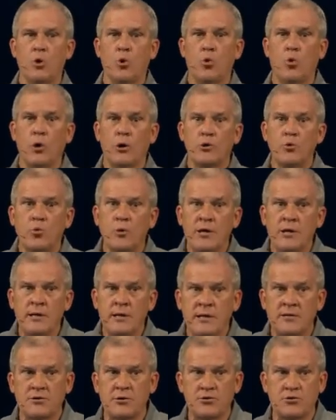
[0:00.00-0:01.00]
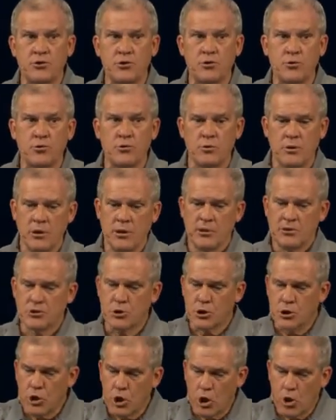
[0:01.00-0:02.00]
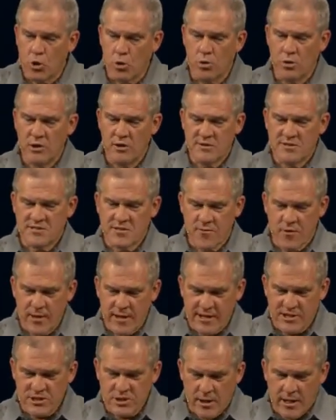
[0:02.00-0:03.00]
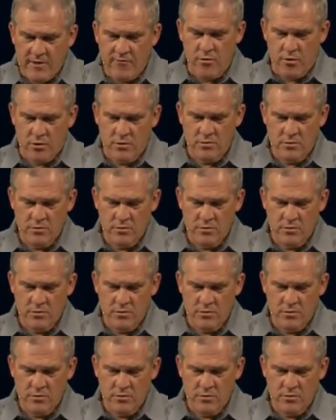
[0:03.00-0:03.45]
what do we need to do to go to the next level?